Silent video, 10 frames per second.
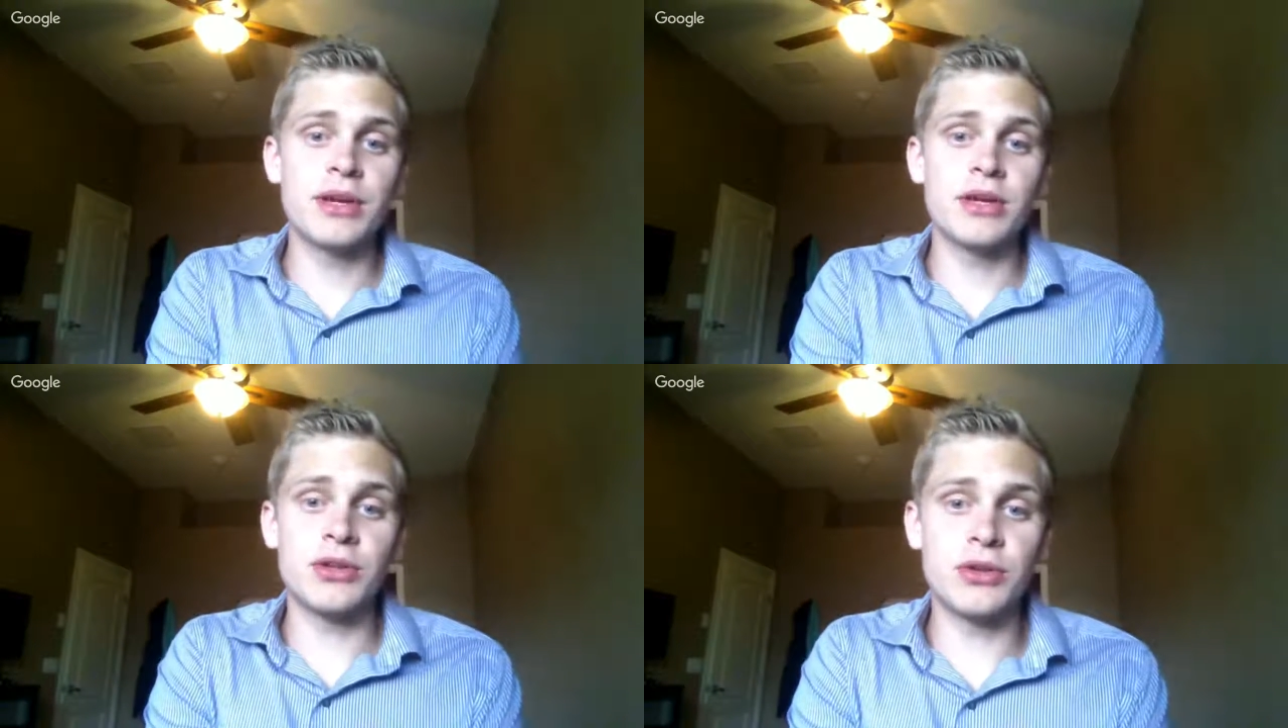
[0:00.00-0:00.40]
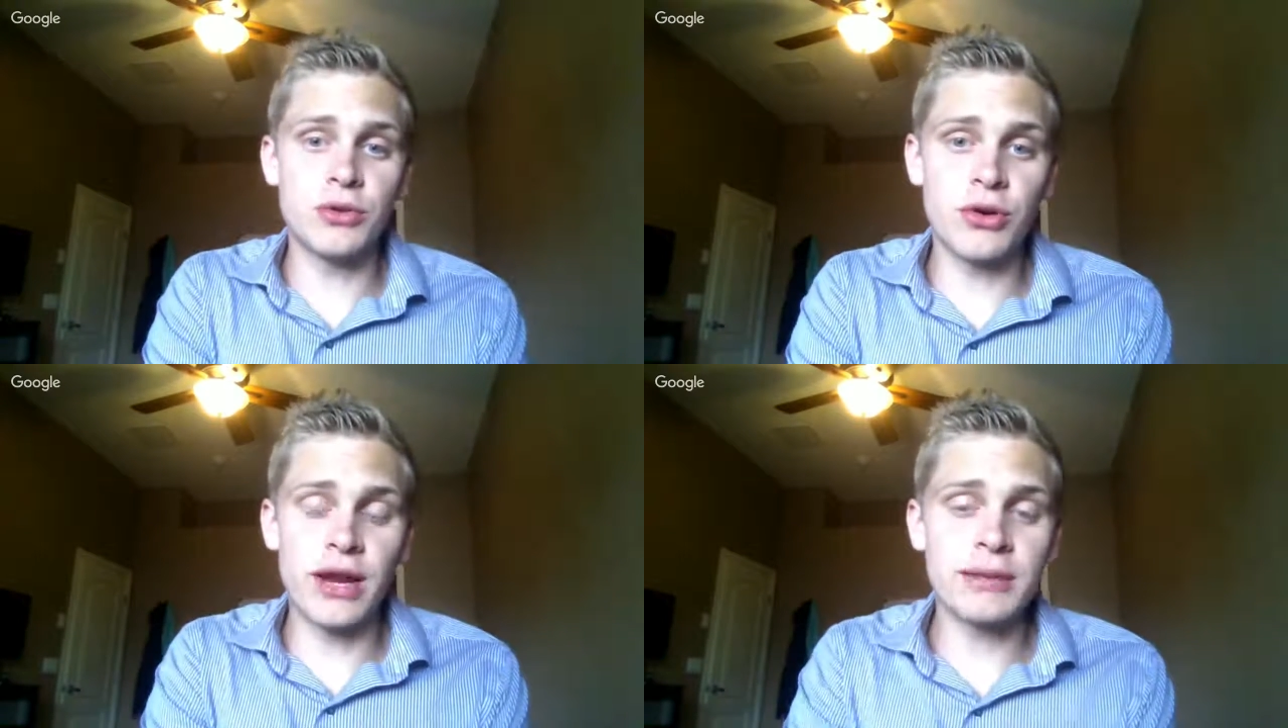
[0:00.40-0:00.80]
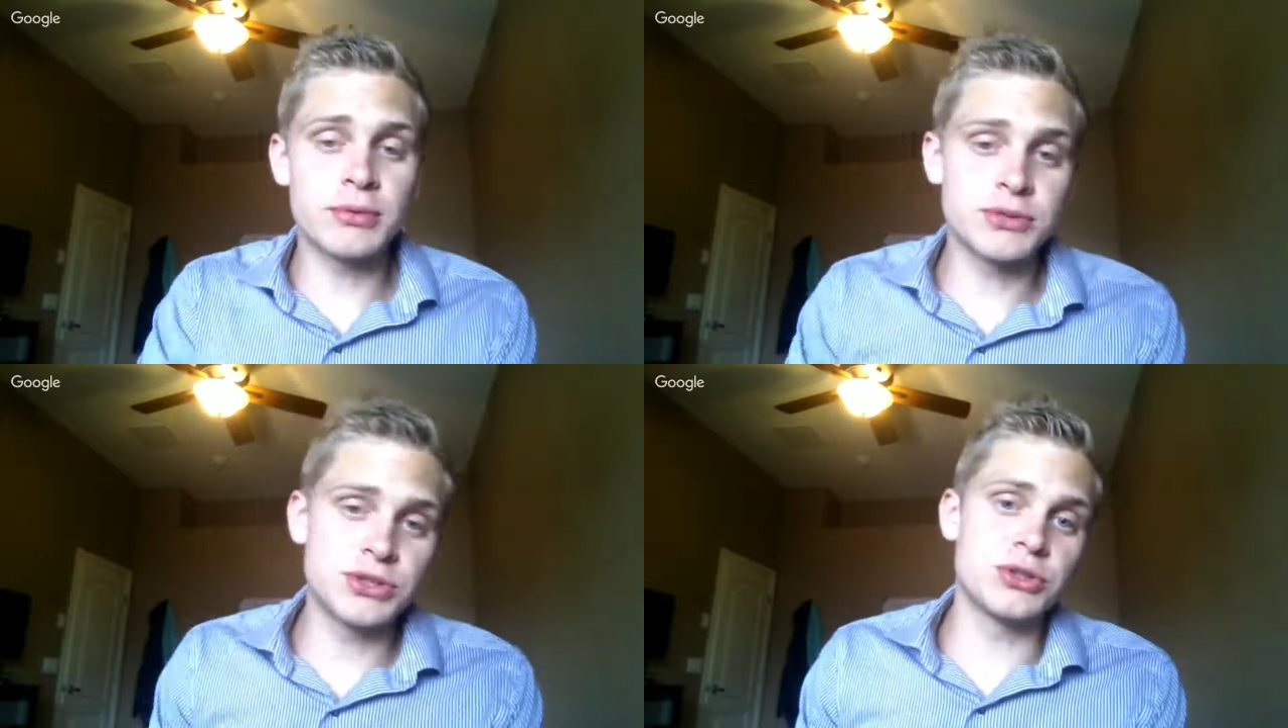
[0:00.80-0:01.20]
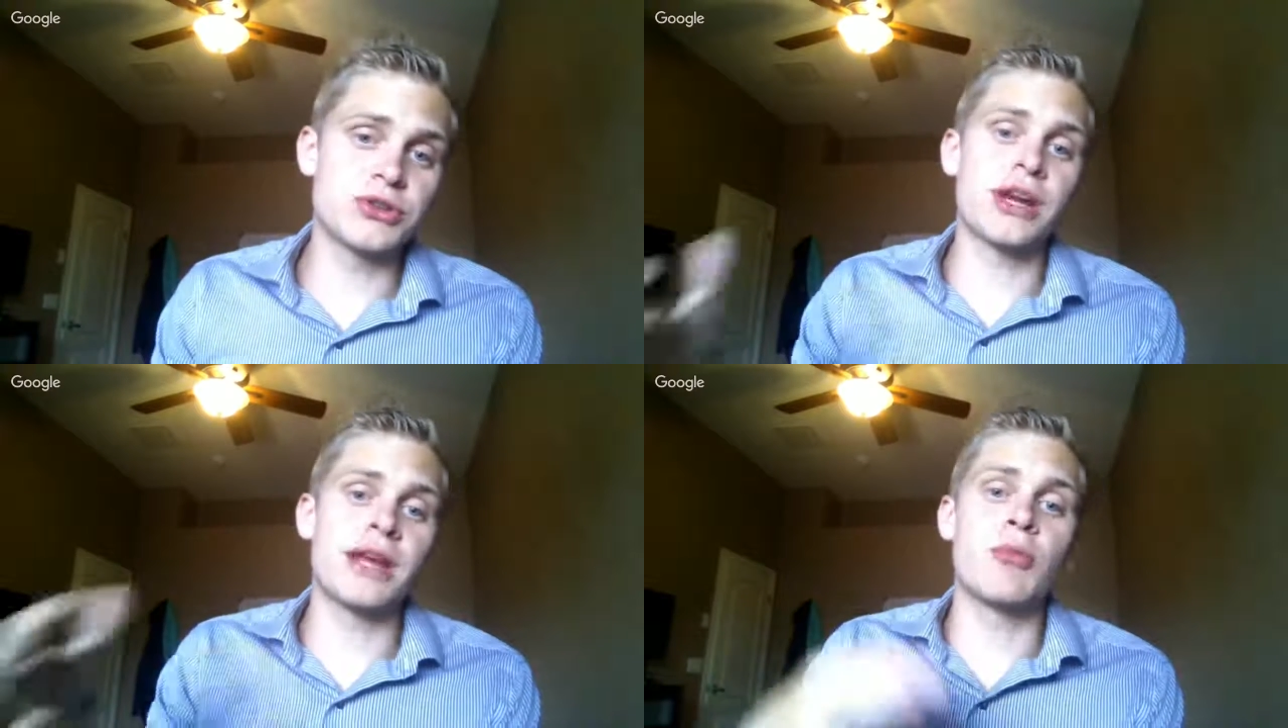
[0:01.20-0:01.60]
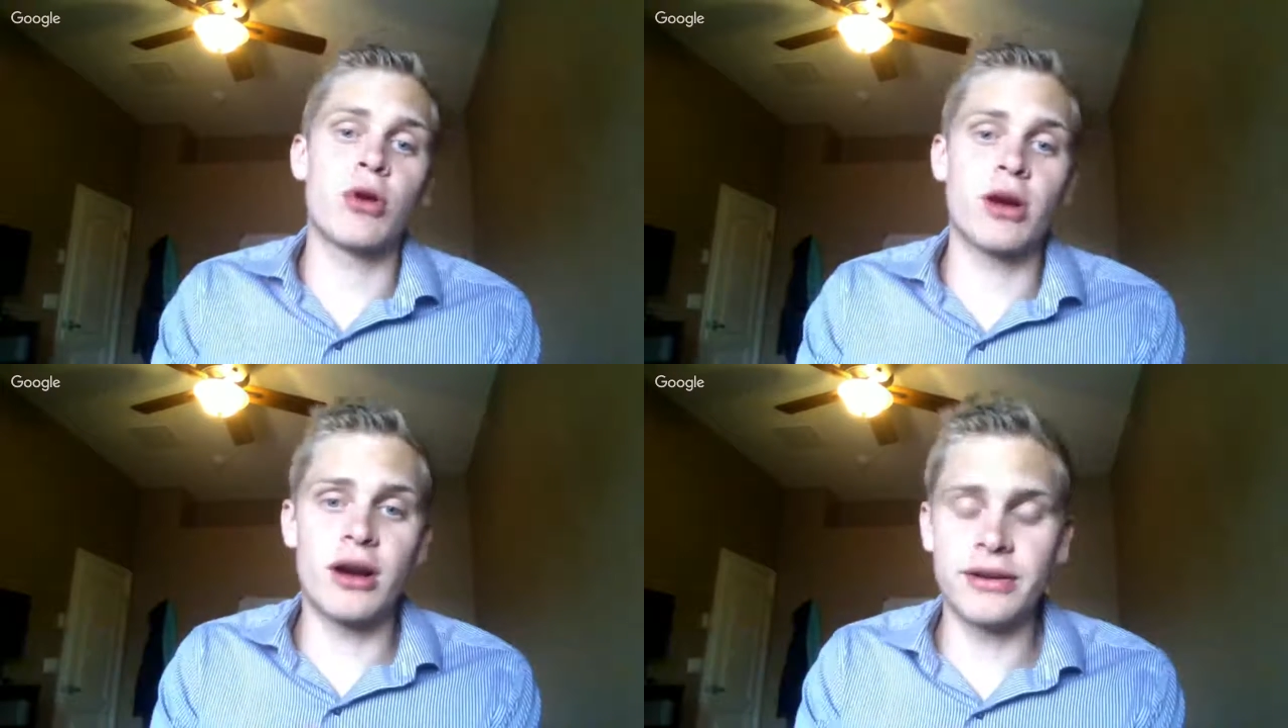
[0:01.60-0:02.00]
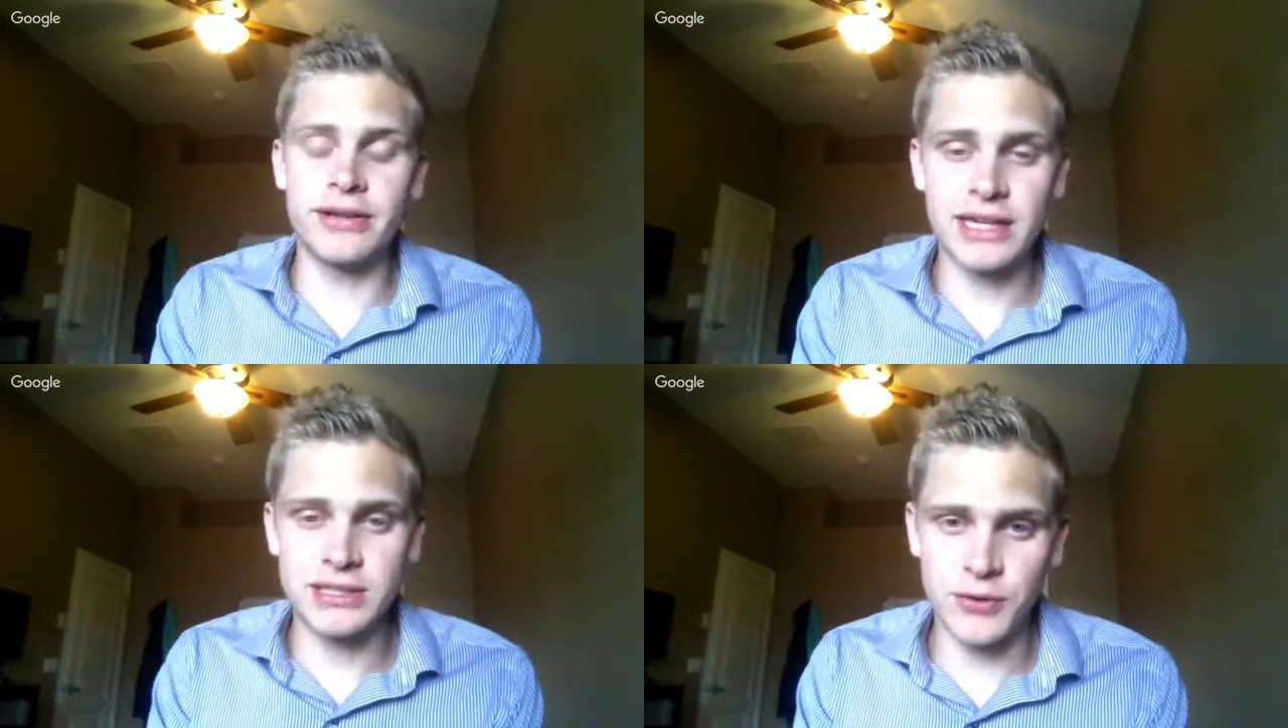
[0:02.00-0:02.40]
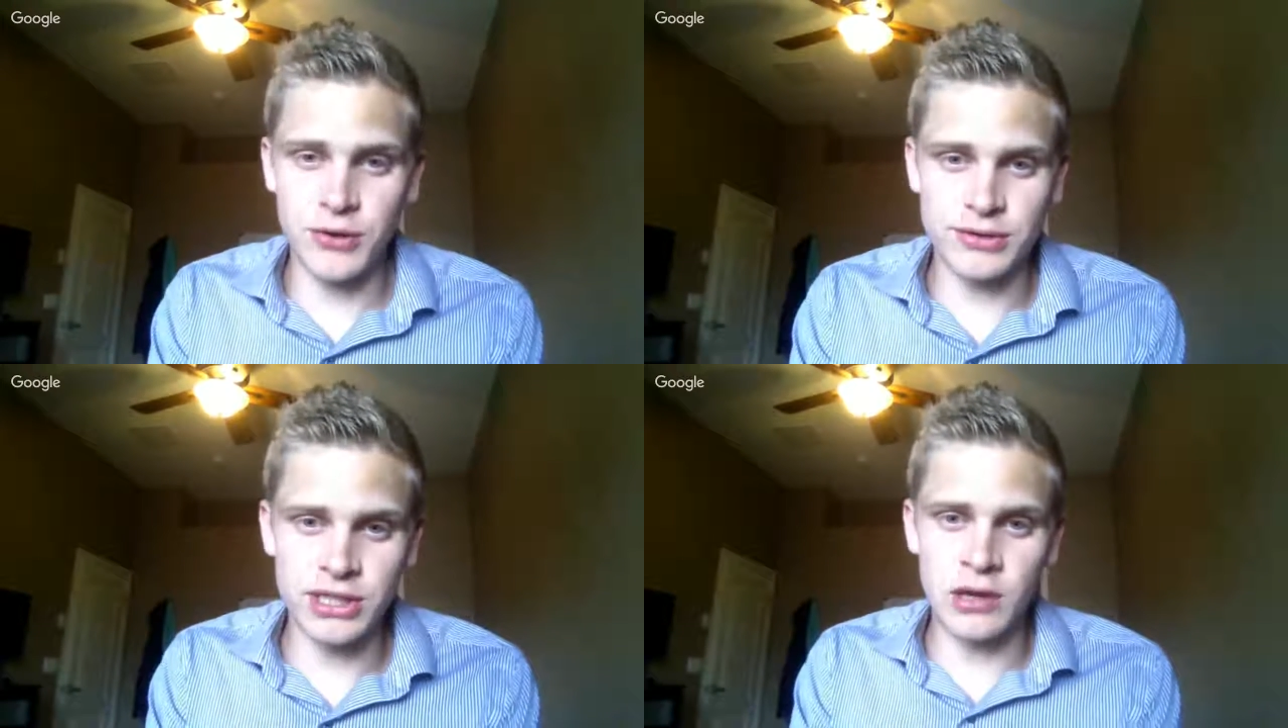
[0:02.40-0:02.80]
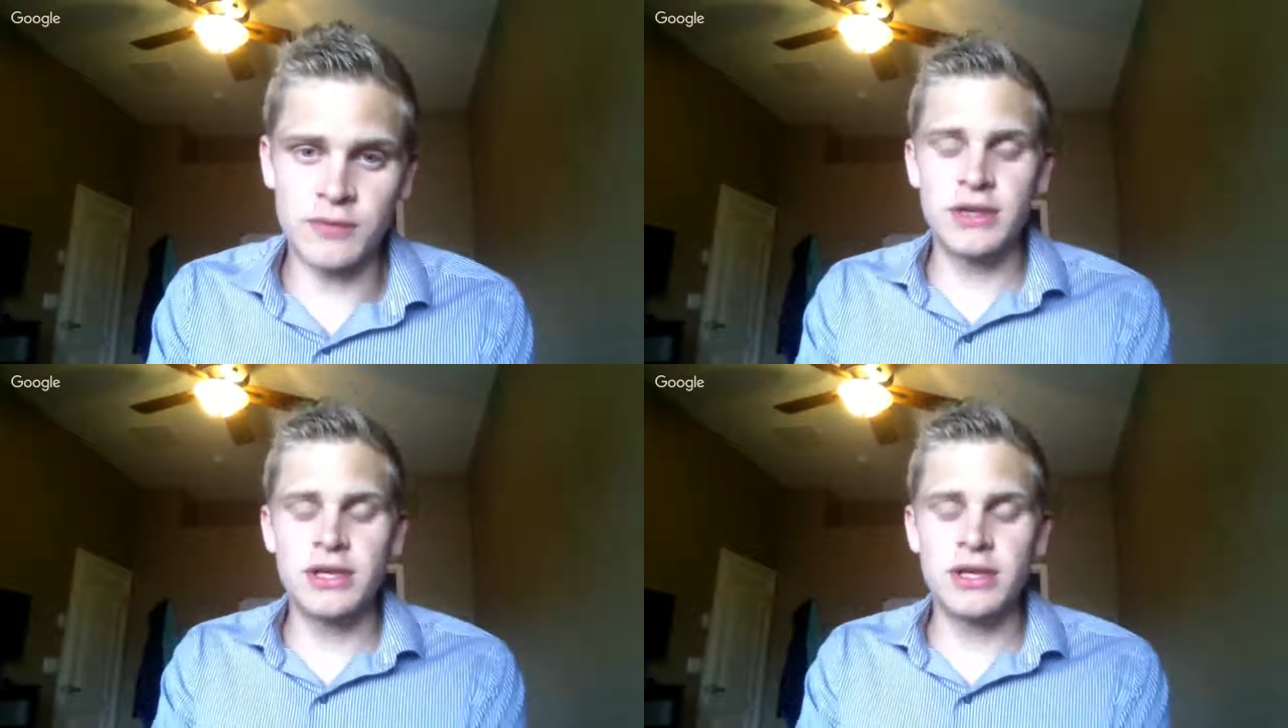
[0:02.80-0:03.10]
you're able to create more contacts for yourself.